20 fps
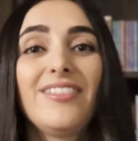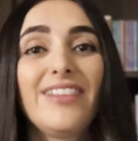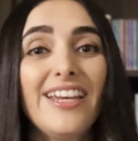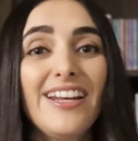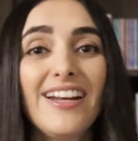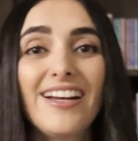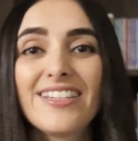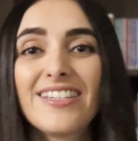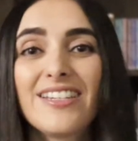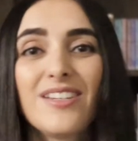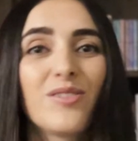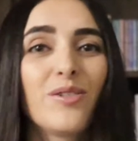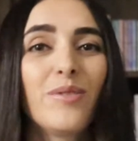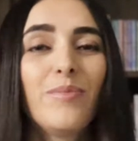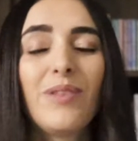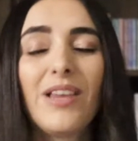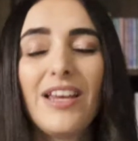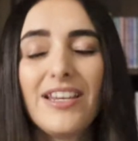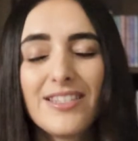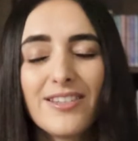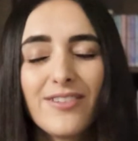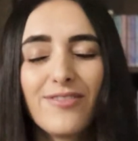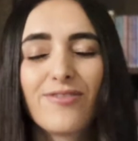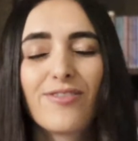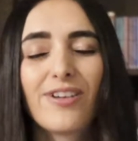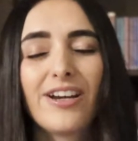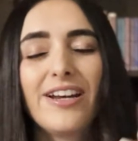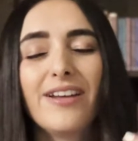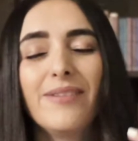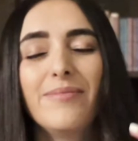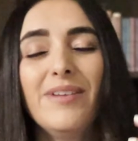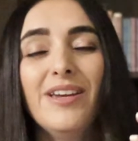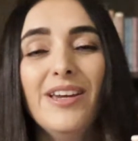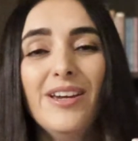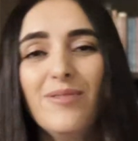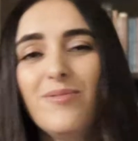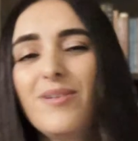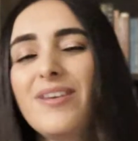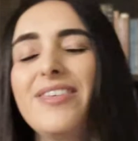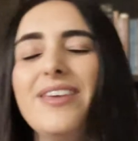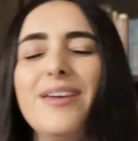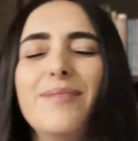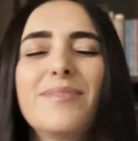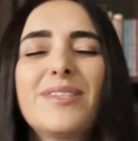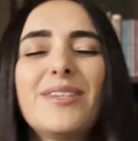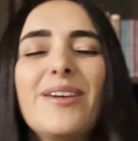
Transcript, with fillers: lead us into a place of freedom with Him.